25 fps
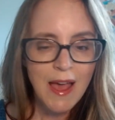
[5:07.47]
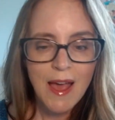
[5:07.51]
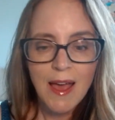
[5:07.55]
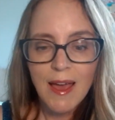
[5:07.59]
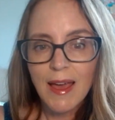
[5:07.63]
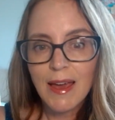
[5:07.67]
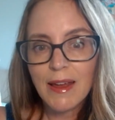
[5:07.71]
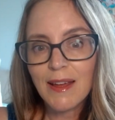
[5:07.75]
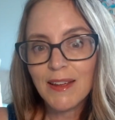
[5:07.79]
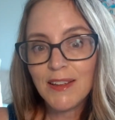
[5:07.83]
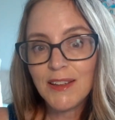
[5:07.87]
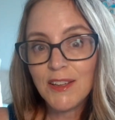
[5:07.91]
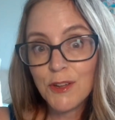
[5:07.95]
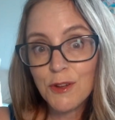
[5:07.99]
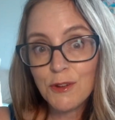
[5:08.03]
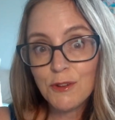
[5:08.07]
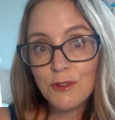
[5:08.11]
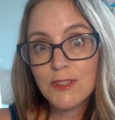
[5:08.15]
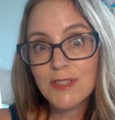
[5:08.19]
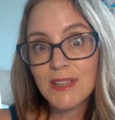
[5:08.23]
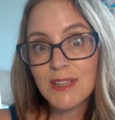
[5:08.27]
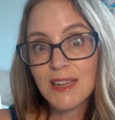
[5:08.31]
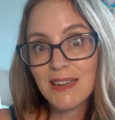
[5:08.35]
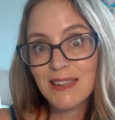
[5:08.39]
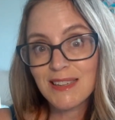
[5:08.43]
and I
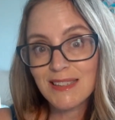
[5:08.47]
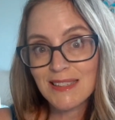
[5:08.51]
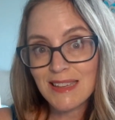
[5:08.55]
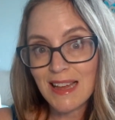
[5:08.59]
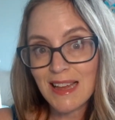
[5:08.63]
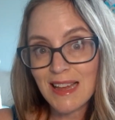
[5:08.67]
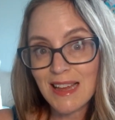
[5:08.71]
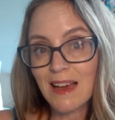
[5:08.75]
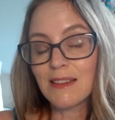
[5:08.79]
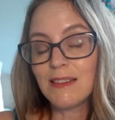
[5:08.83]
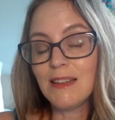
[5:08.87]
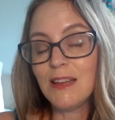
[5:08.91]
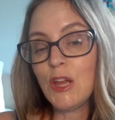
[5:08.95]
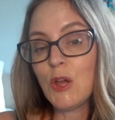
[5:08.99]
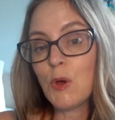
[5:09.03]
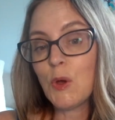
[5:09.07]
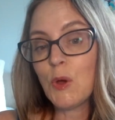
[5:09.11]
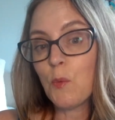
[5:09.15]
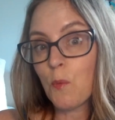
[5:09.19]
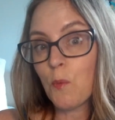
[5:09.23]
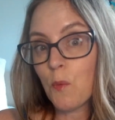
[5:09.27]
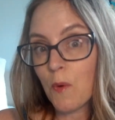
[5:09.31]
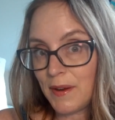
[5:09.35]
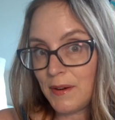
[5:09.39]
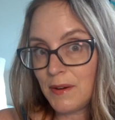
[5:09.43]
used exactly
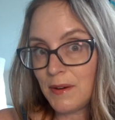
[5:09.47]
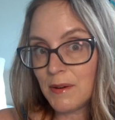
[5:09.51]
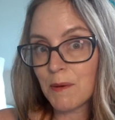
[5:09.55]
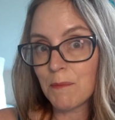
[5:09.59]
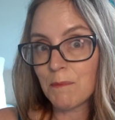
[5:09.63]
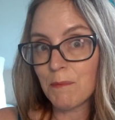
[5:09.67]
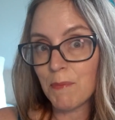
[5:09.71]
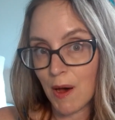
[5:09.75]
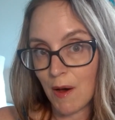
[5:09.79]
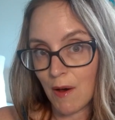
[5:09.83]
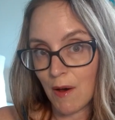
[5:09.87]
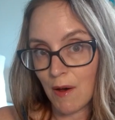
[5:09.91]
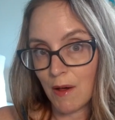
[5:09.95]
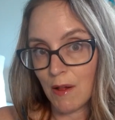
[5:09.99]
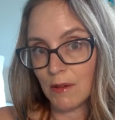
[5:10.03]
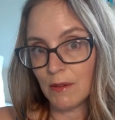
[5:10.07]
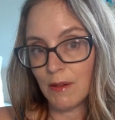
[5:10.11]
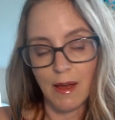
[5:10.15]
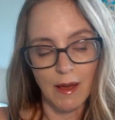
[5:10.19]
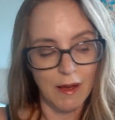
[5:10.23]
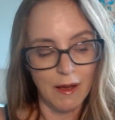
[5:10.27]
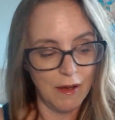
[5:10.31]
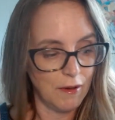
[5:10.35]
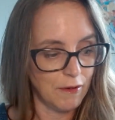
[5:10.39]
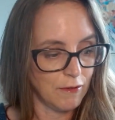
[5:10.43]
one ball
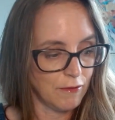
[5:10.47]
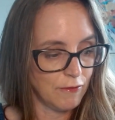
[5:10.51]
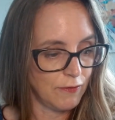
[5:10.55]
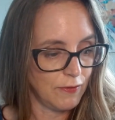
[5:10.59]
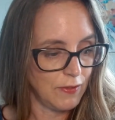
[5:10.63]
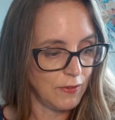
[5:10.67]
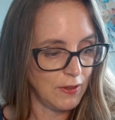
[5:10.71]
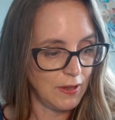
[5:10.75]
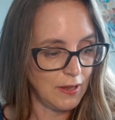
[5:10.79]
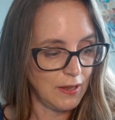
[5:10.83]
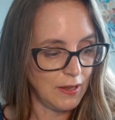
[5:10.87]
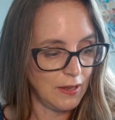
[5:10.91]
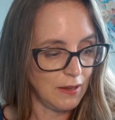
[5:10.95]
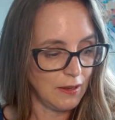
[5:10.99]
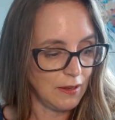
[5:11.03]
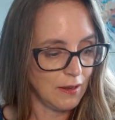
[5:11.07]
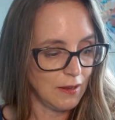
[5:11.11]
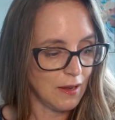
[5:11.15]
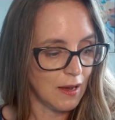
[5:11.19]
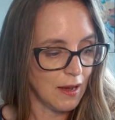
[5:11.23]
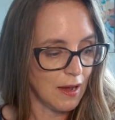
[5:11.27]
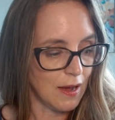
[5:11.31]
of the